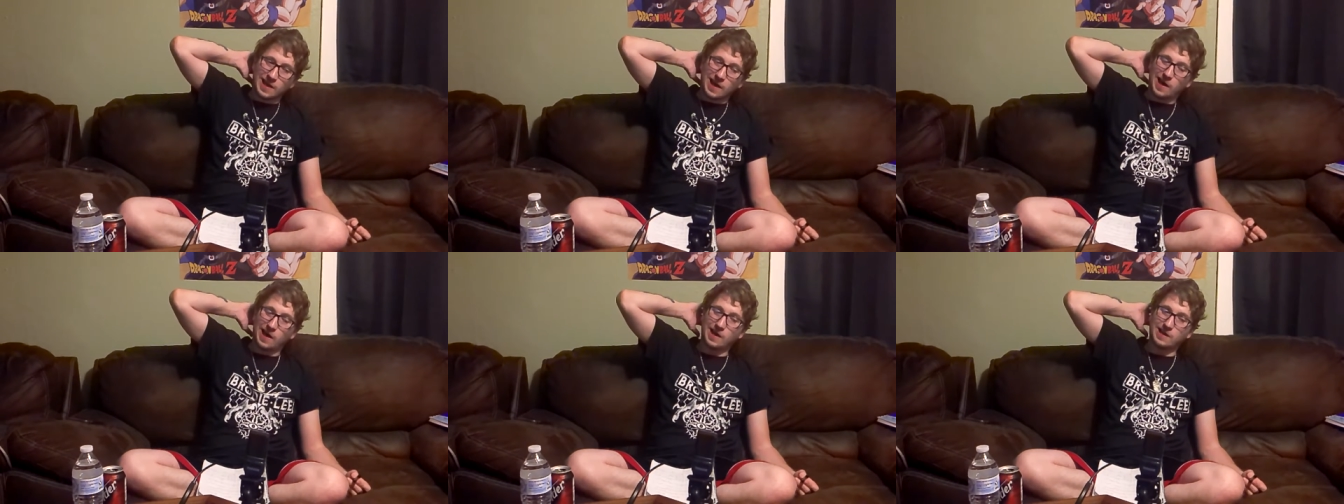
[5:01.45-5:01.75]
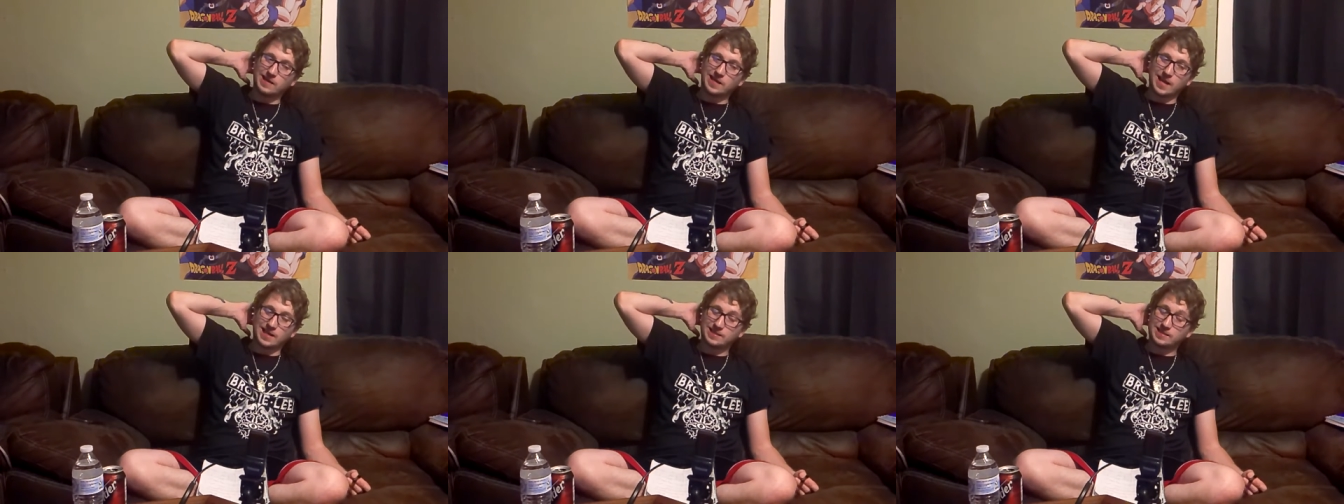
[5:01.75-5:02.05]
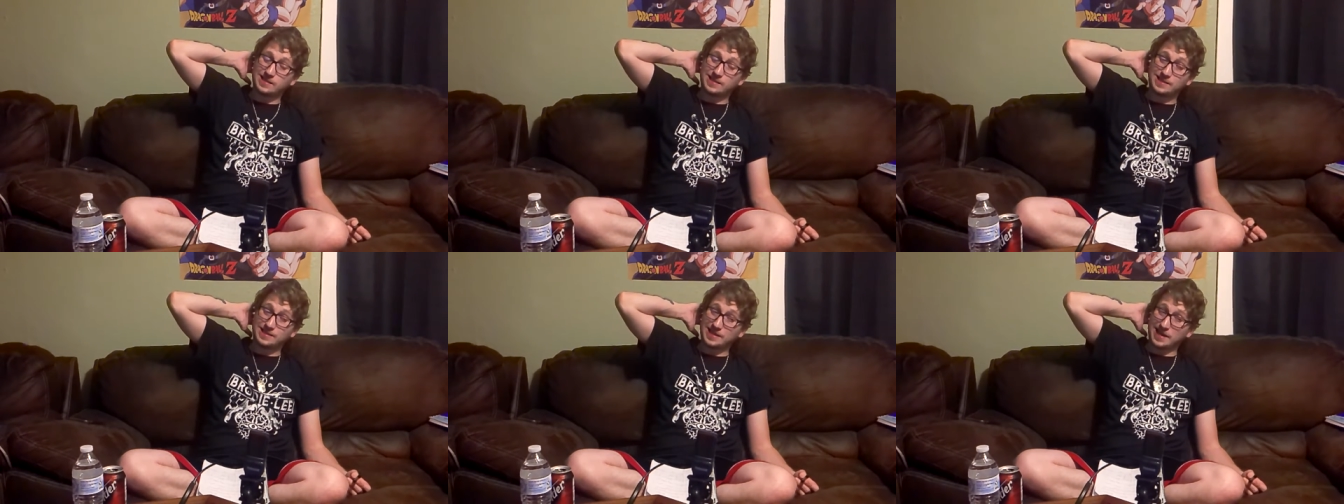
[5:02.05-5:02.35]

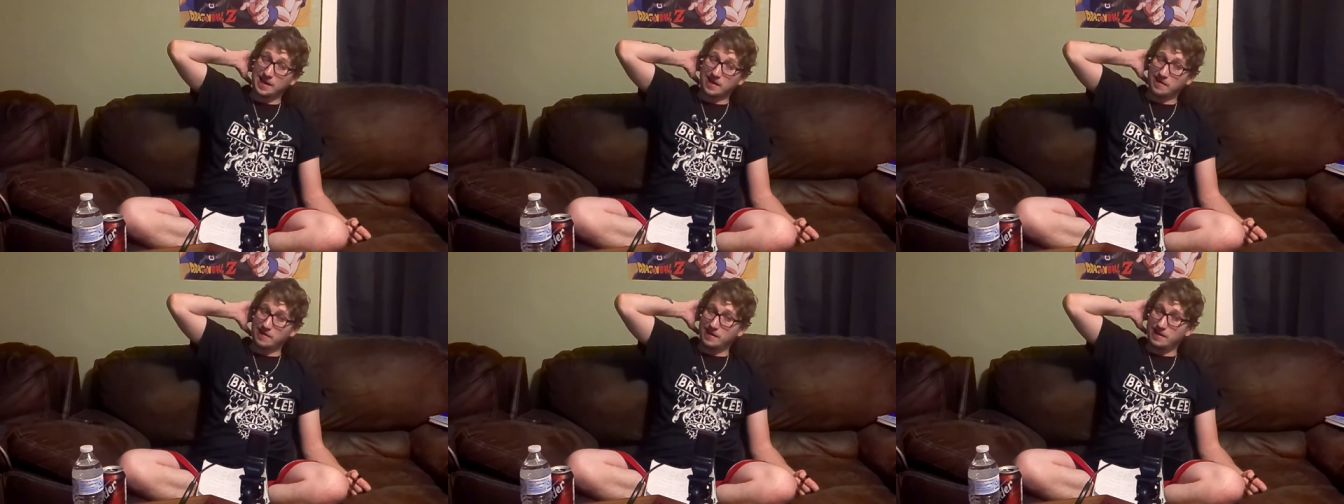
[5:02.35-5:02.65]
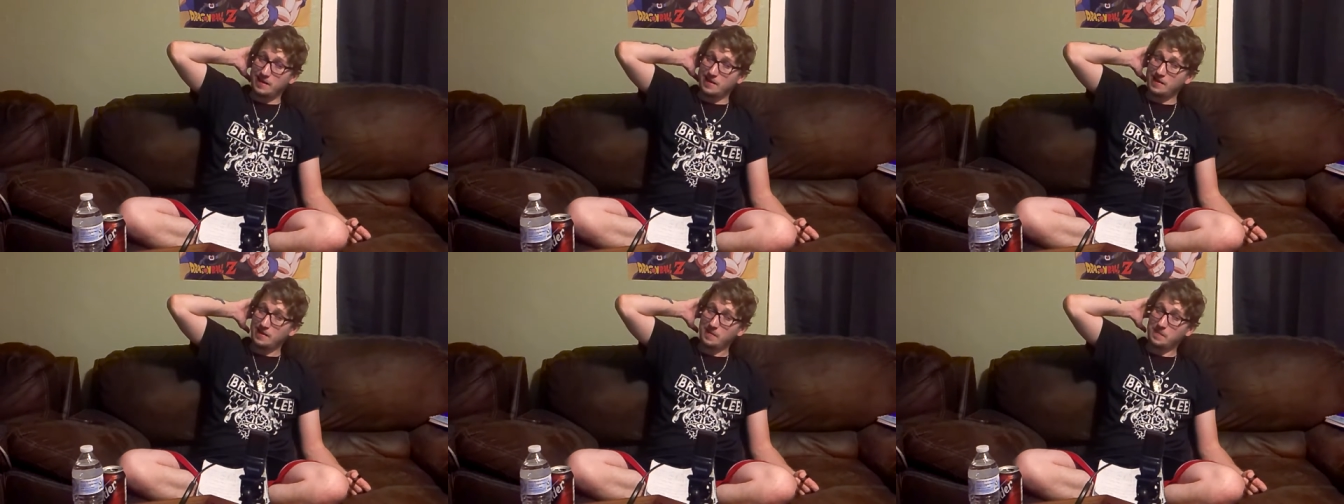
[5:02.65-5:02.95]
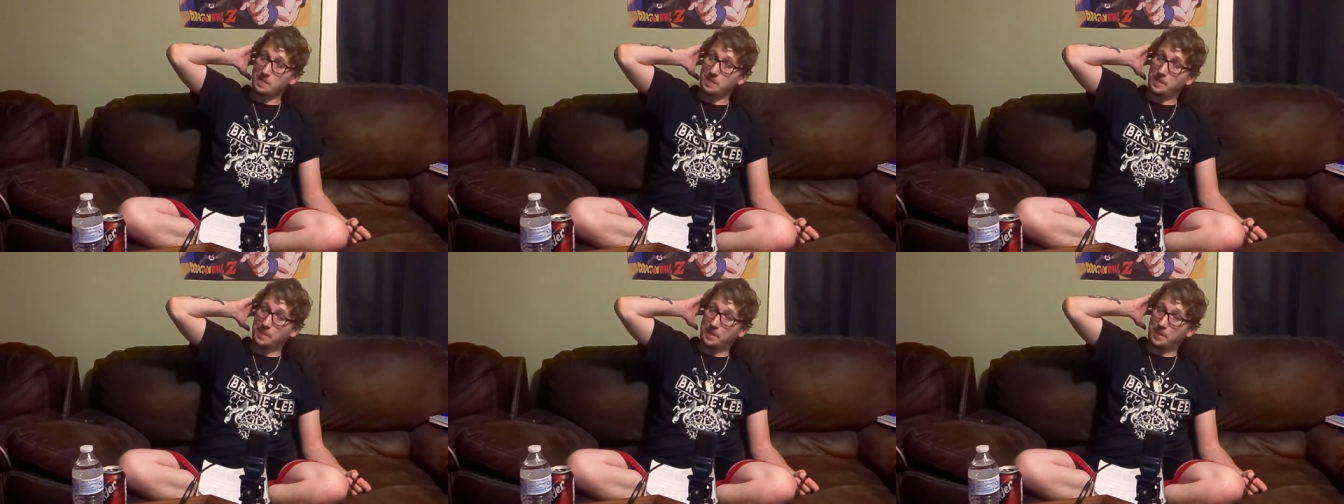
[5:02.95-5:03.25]
unnecessary,
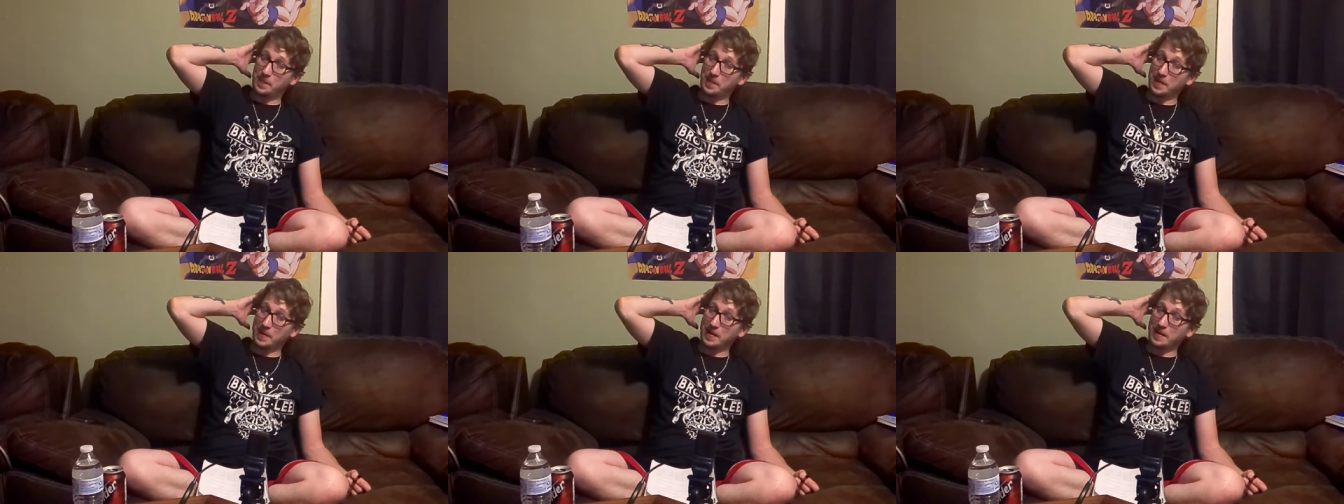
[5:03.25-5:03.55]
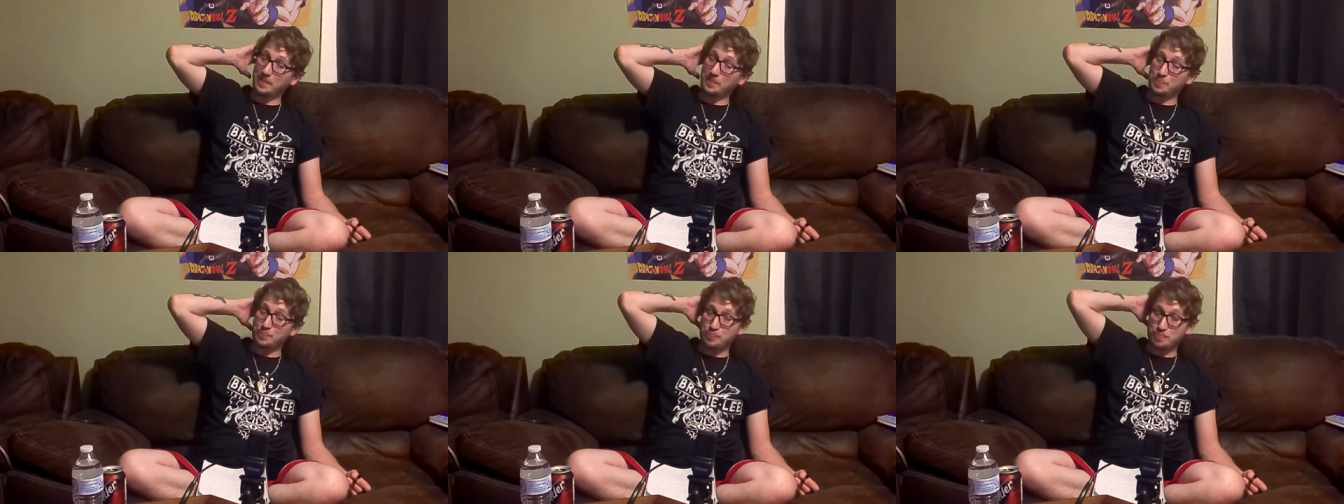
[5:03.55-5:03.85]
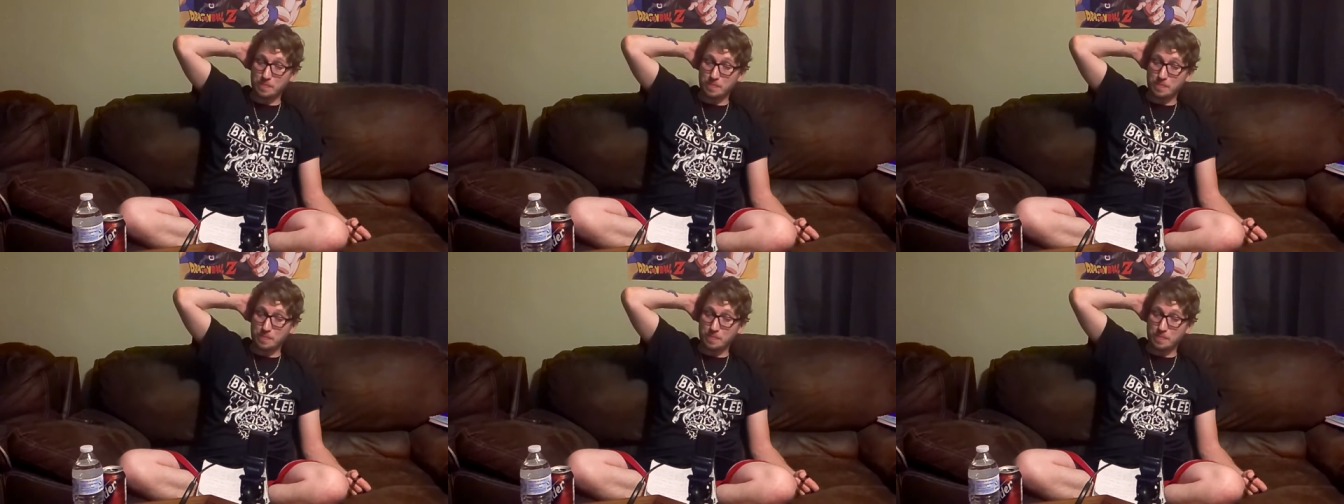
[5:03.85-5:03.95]
but